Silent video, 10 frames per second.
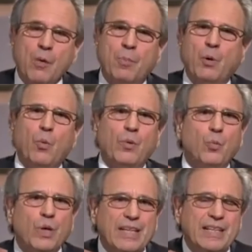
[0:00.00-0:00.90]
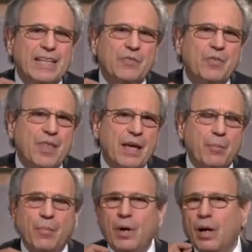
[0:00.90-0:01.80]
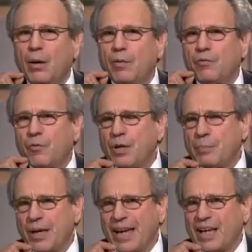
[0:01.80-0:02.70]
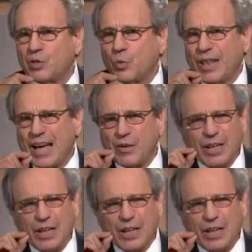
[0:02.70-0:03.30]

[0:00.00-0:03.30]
But when we give them a free pass without